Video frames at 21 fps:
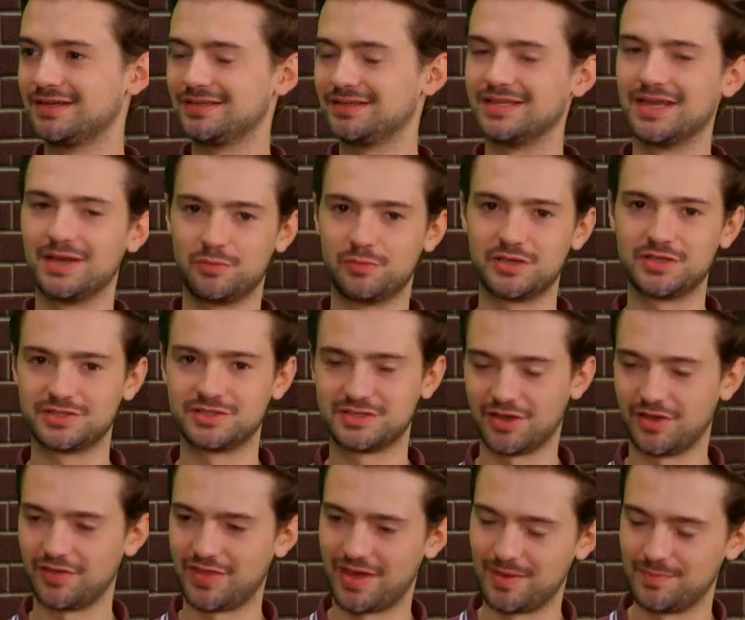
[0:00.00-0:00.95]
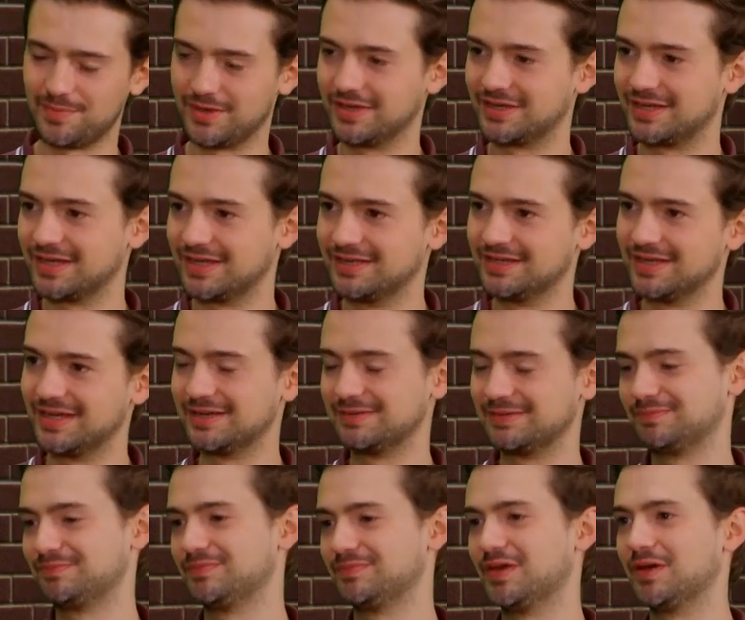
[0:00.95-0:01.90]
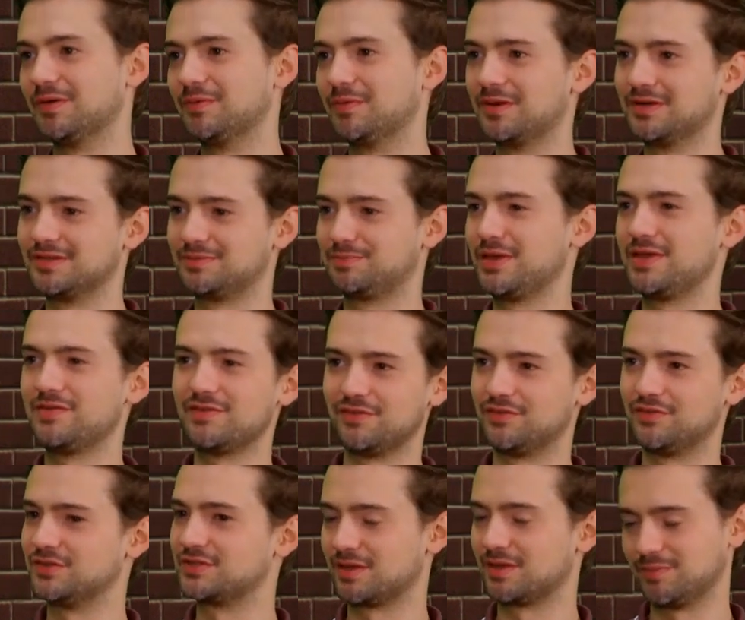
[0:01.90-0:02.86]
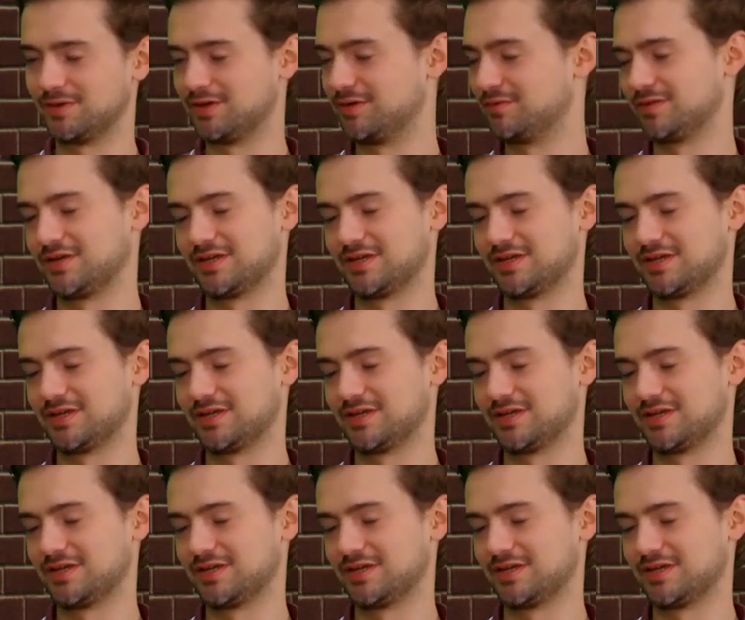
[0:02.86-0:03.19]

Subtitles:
Yeah, we can start that bit again. No worries, but even if you stumble over it.